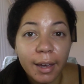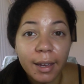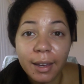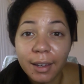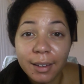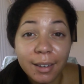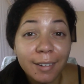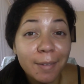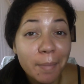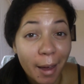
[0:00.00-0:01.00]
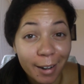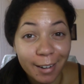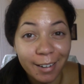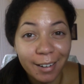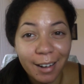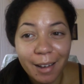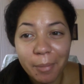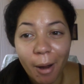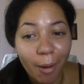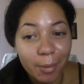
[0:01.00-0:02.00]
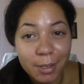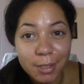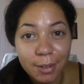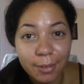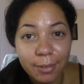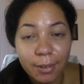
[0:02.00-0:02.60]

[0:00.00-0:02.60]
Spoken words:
It can get better, I promise you.